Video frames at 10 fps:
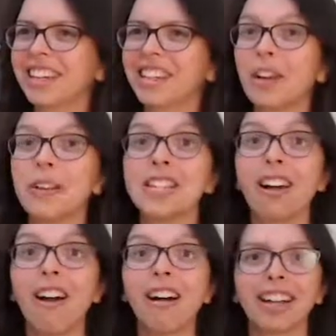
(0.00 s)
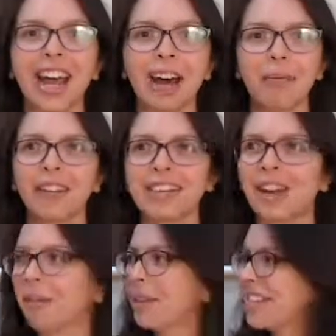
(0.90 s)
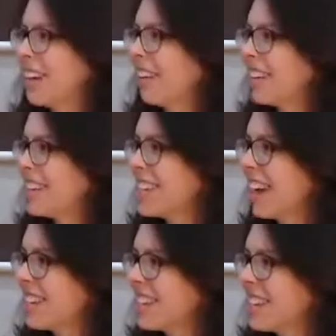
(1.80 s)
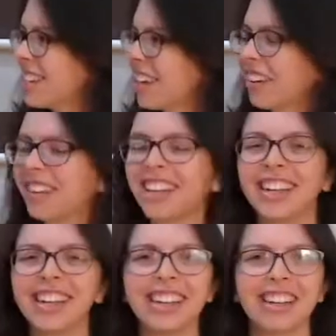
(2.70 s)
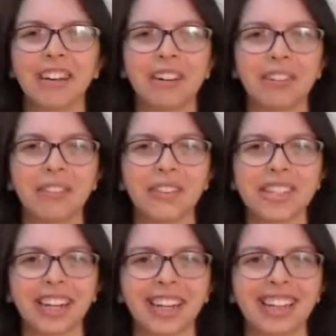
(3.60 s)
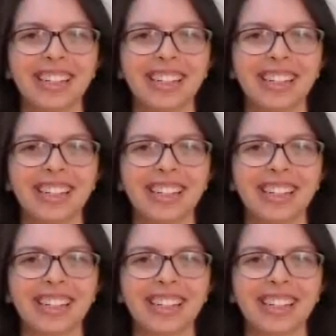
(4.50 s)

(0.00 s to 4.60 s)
it's dark now by the time we start these sessions, so definitely feels like a